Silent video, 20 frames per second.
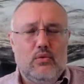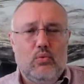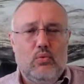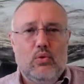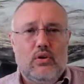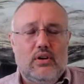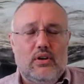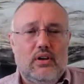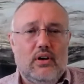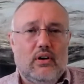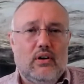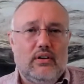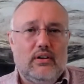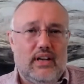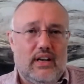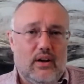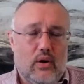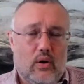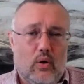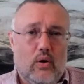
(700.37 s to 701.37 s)
work on
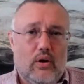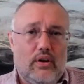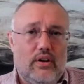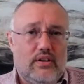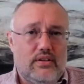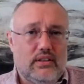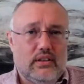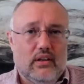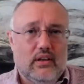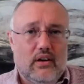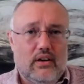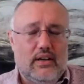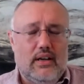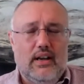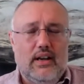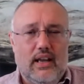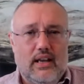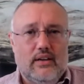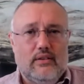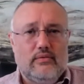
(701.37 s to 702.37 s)
in order to lock it
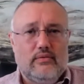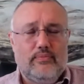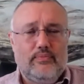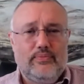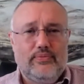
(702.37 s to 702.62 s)
in.